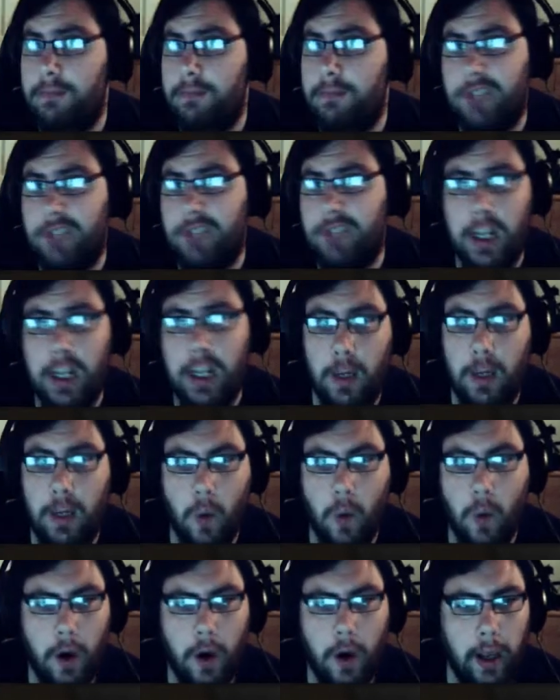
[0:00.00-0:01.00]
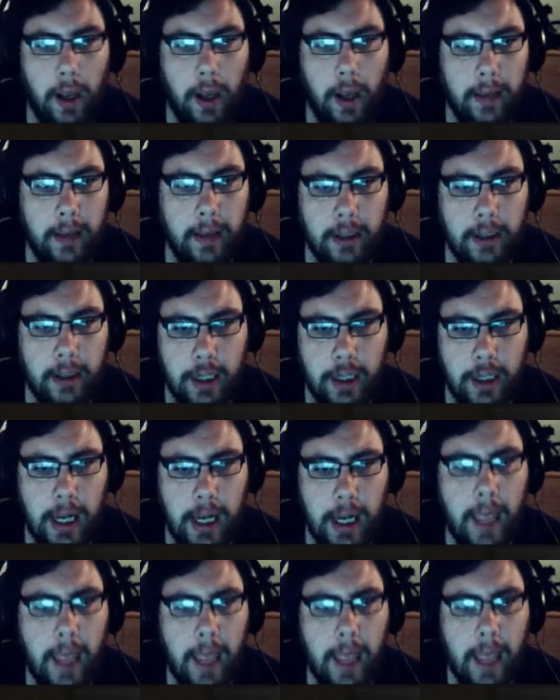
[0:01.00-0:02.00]
see what is actually
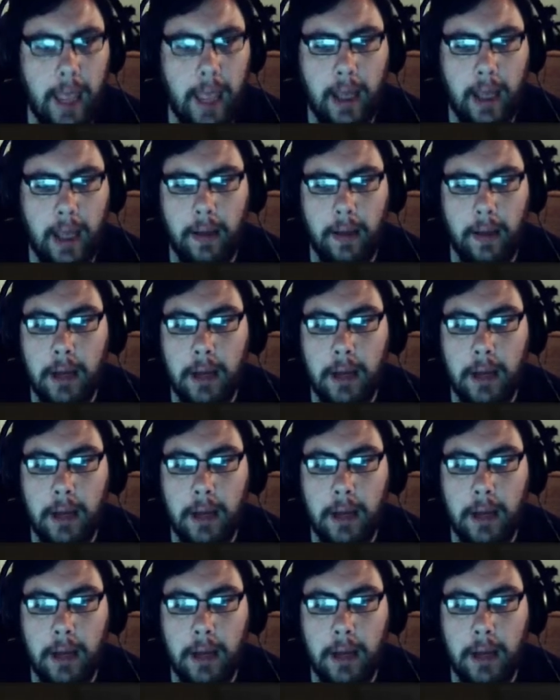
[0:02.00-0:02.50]
in the nether.